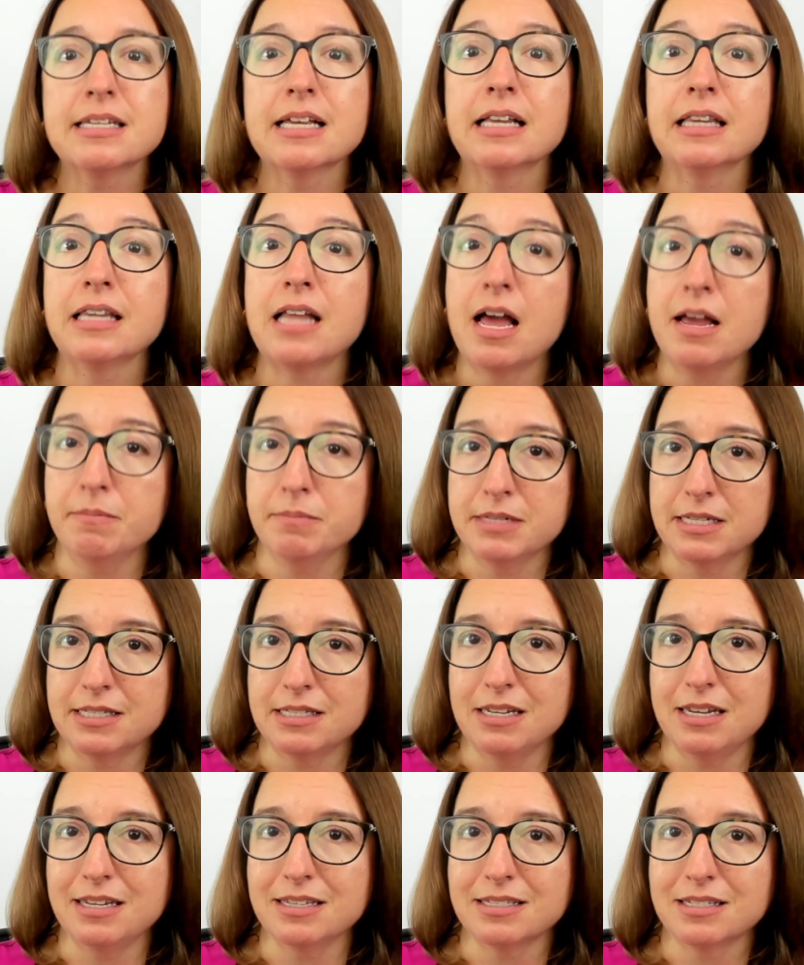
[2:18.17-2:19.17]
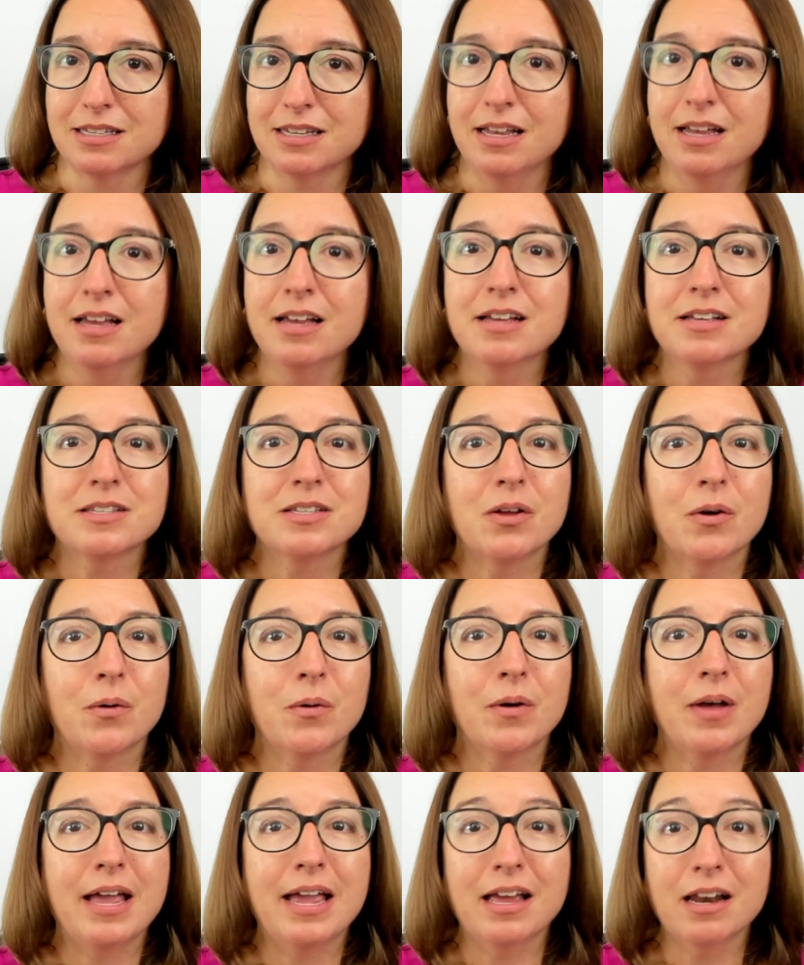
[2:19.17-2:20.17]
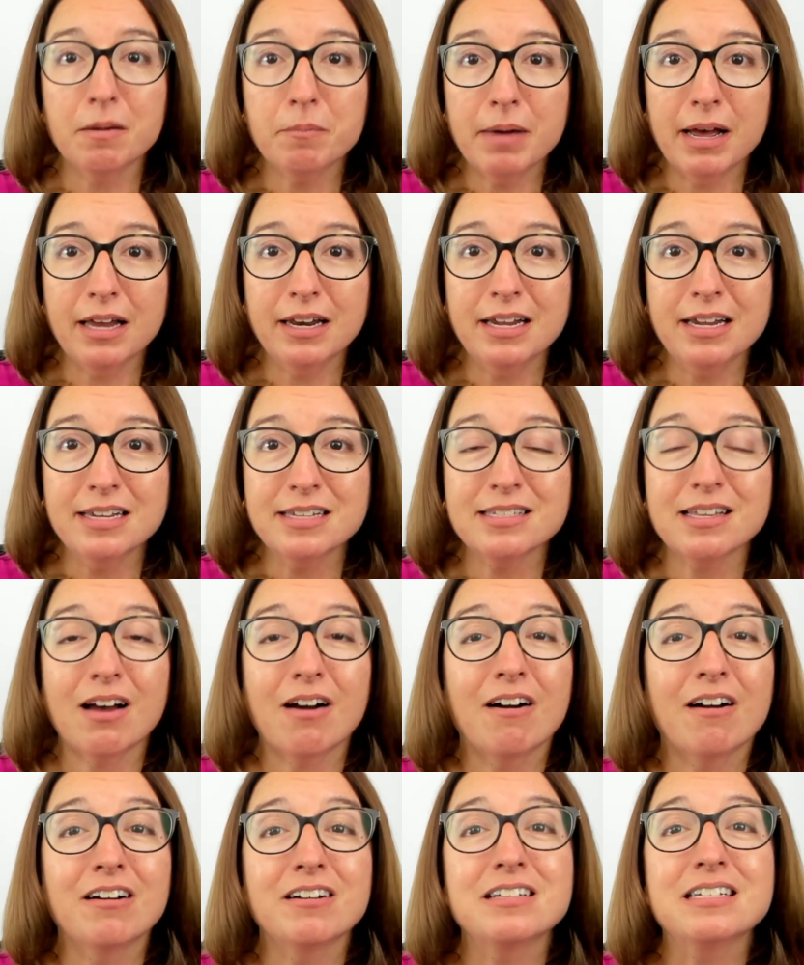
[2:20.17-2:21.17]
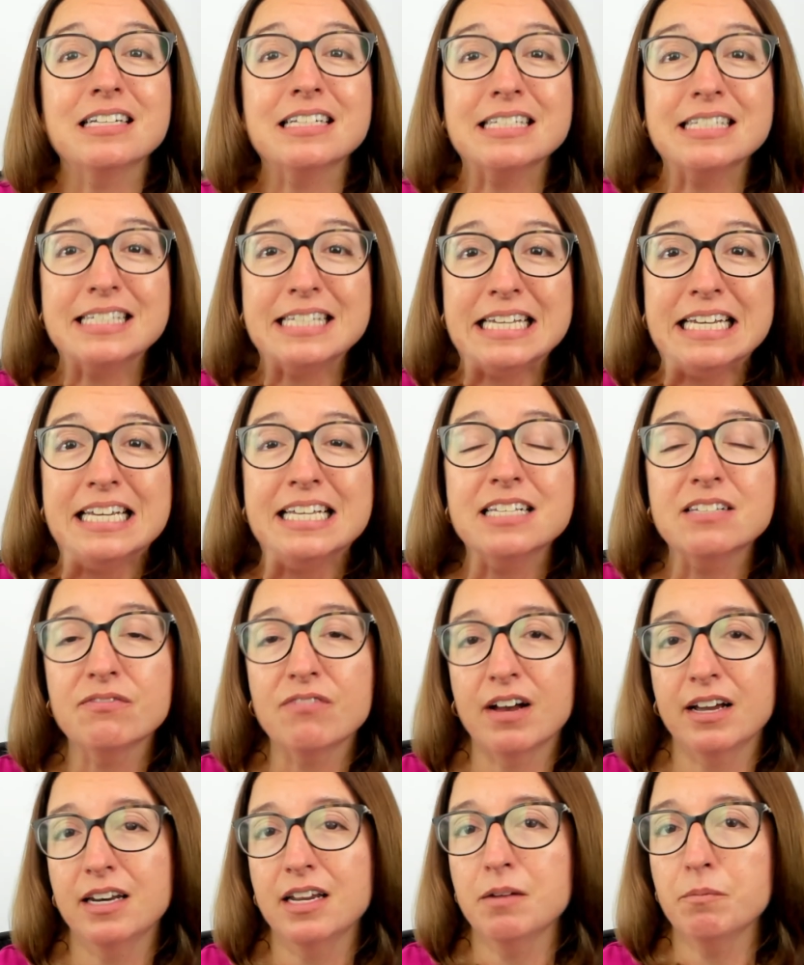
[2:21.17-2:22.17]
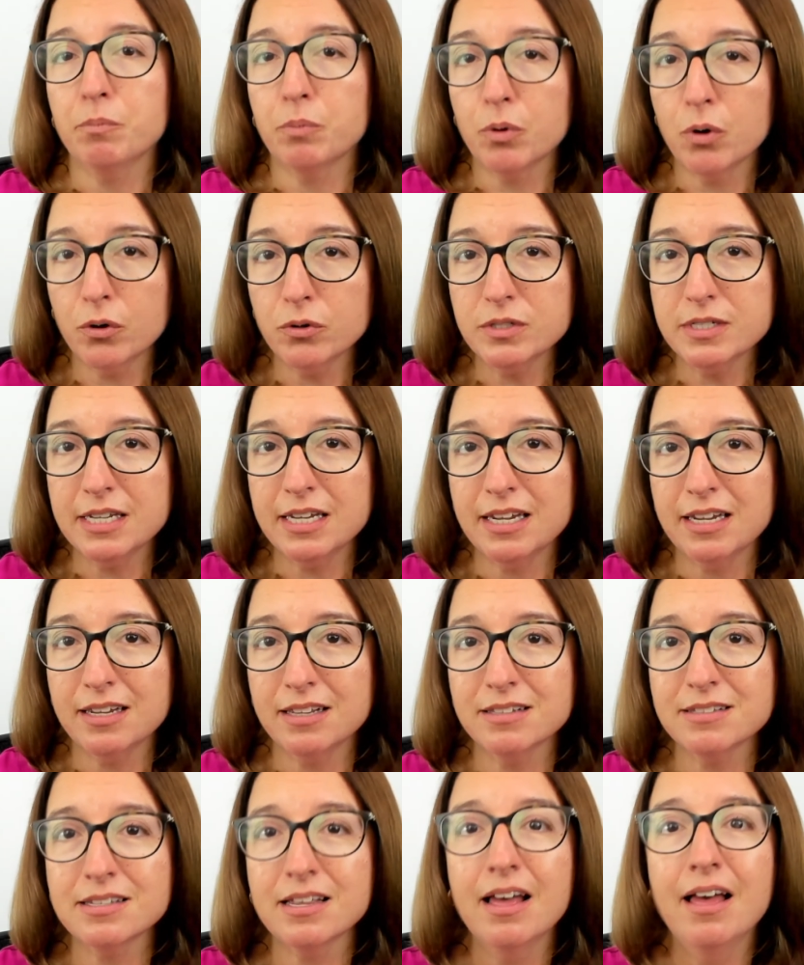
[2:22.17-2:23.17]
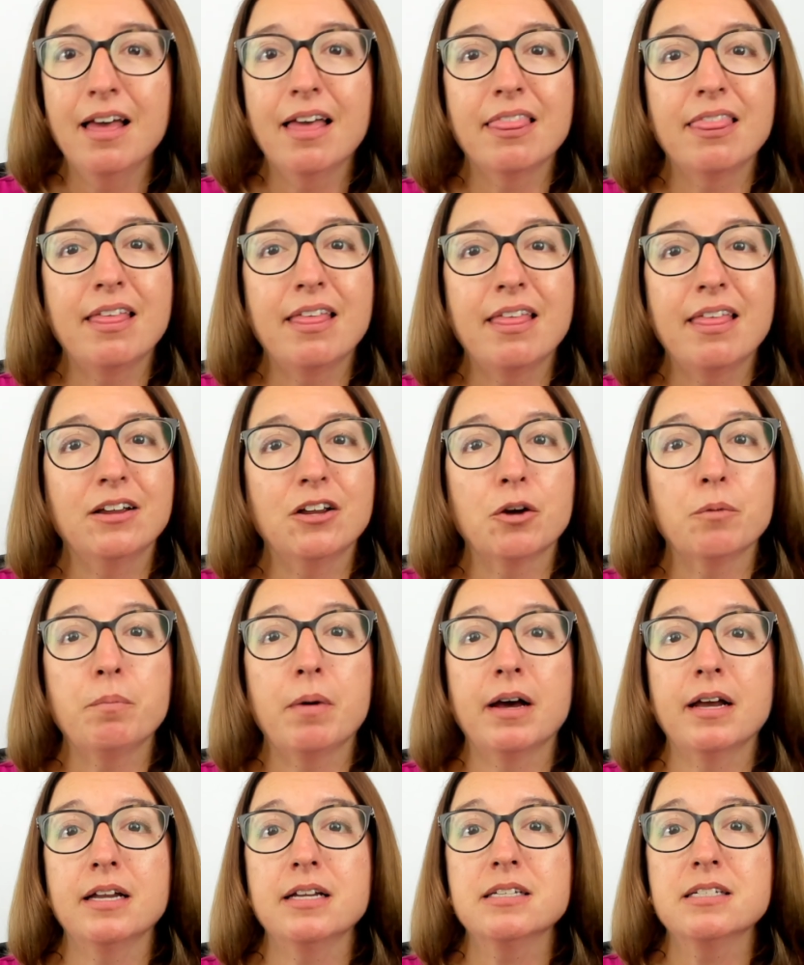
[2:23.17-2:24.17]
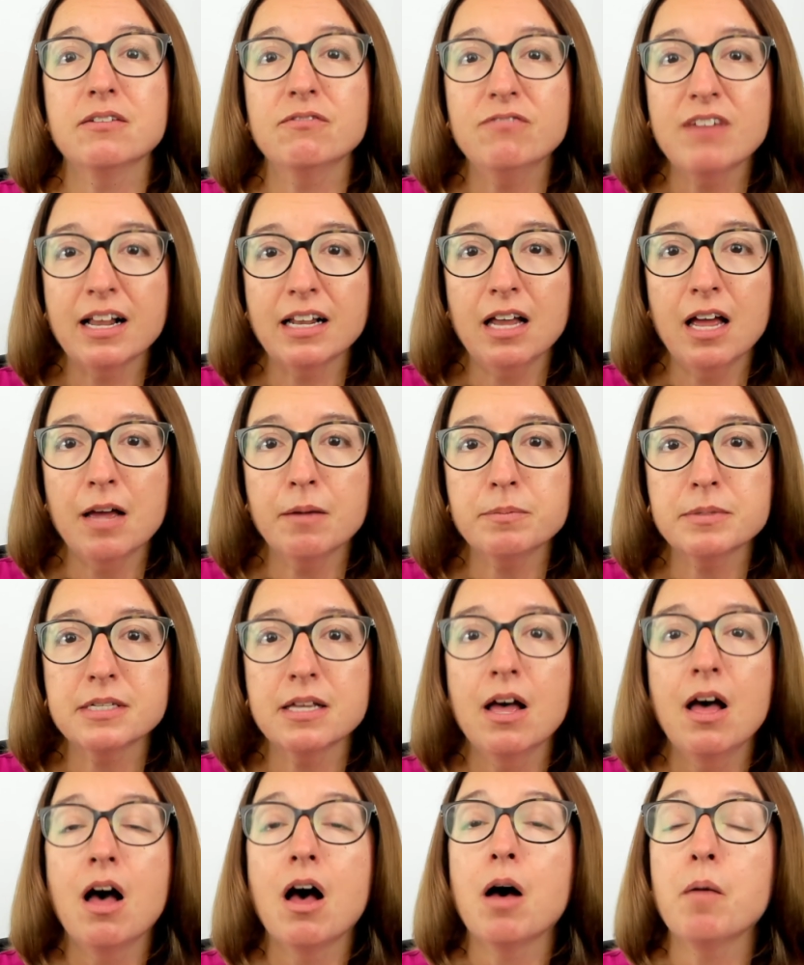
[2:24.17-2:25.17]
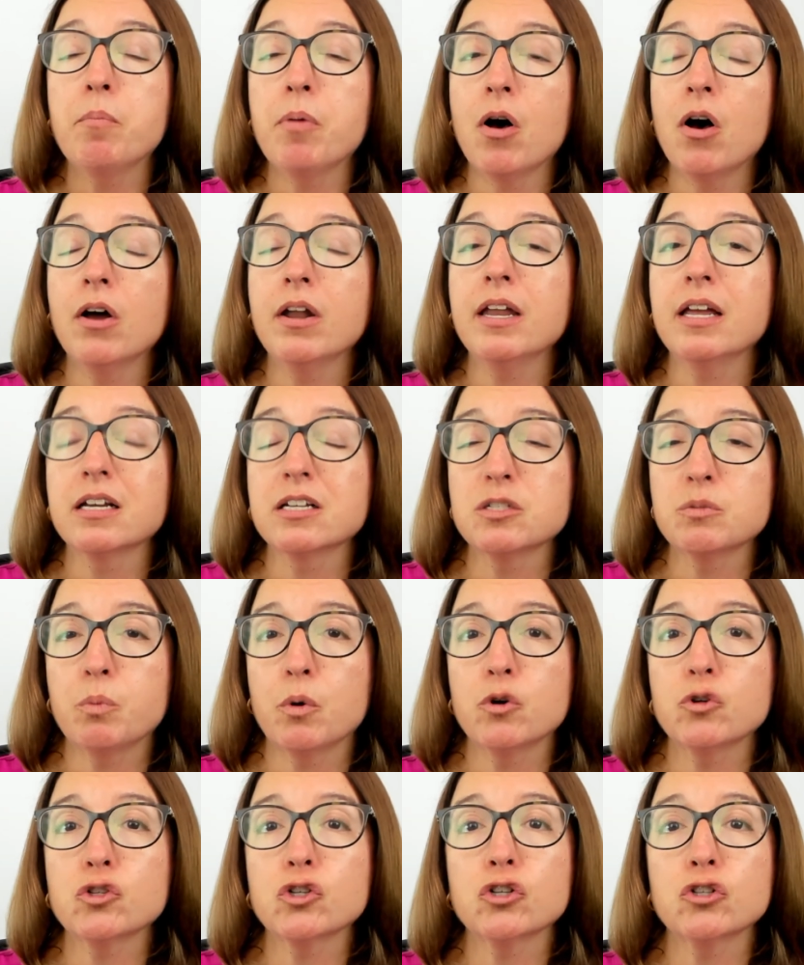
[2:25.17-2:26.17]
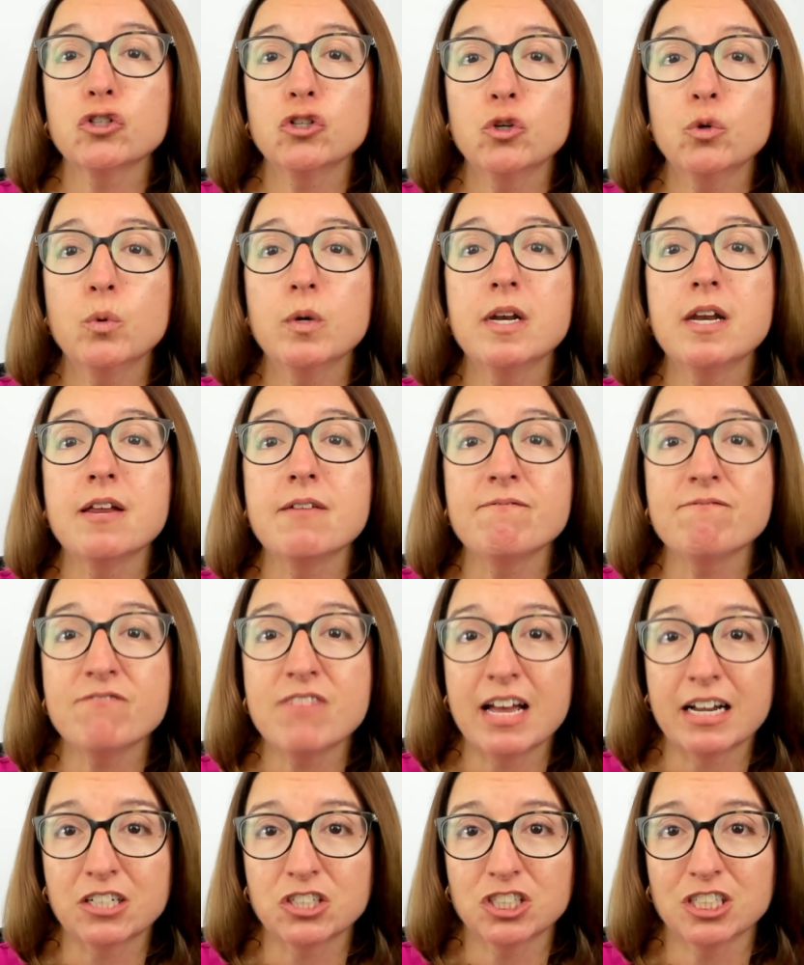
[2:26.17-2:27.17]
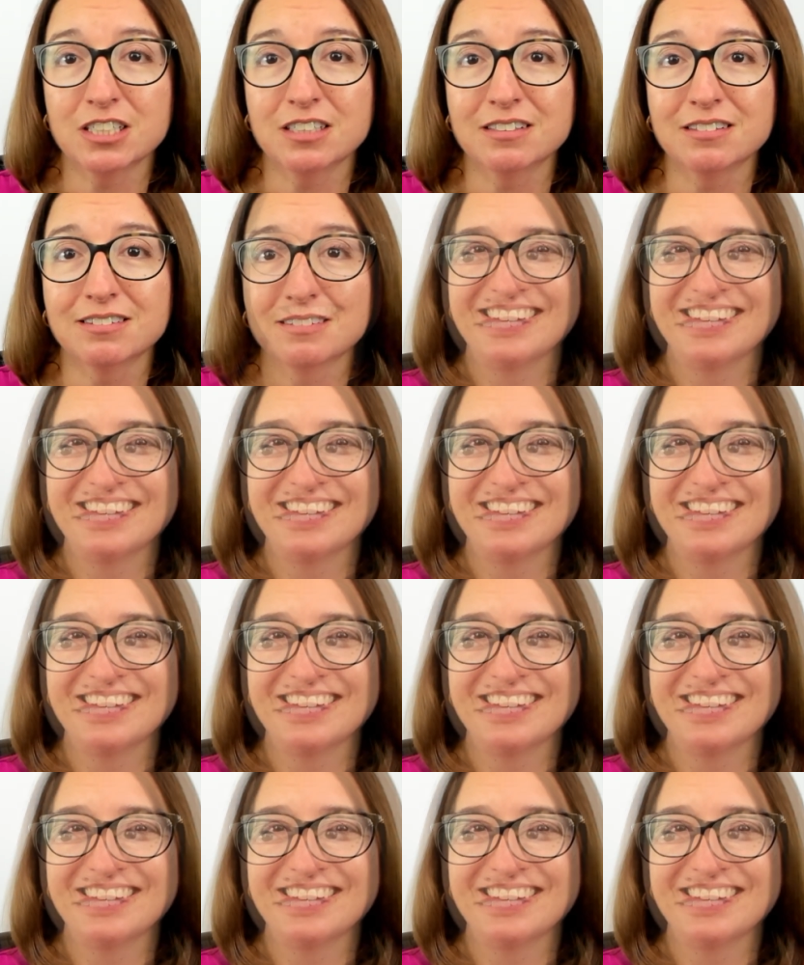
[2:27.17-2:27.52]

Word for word: to Lyme disease. So antibodies are disease-fighting proteins that your body develops upon exposure to an infection.